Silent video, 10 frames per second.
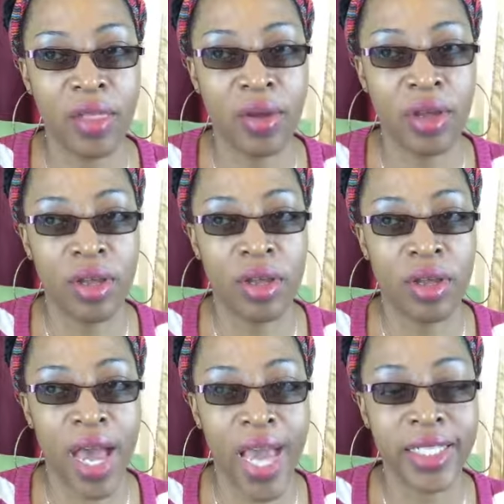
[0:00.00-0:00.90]

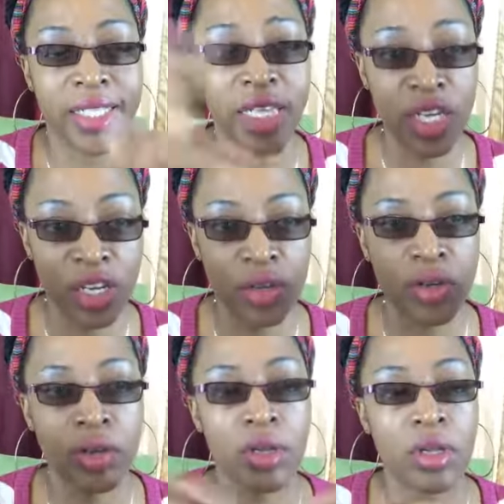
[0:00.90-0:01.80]
the
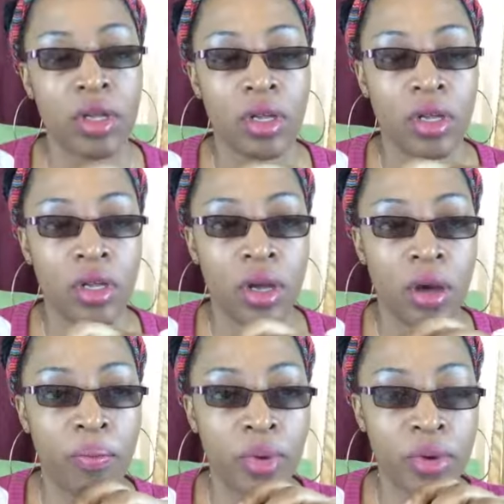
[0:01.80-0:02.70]
ideal
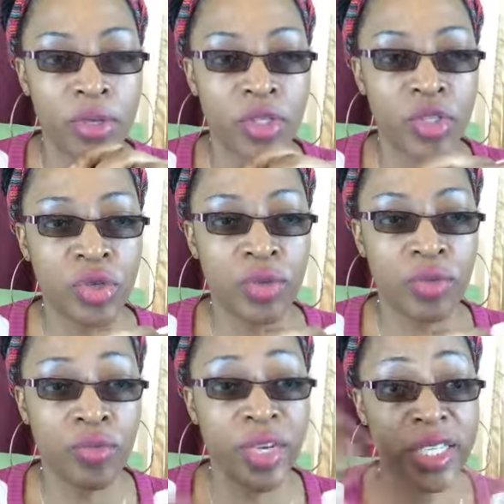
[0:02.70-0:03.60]
books
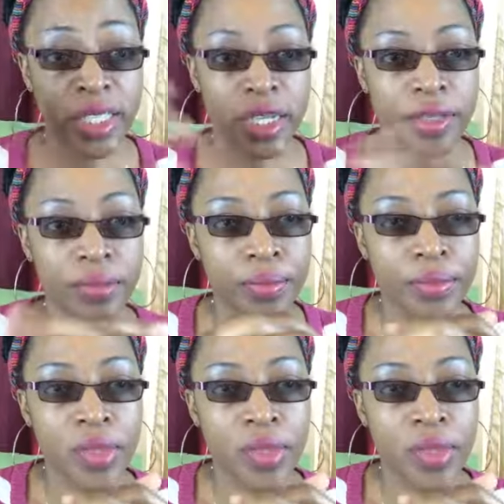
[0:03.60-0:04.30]
to resell.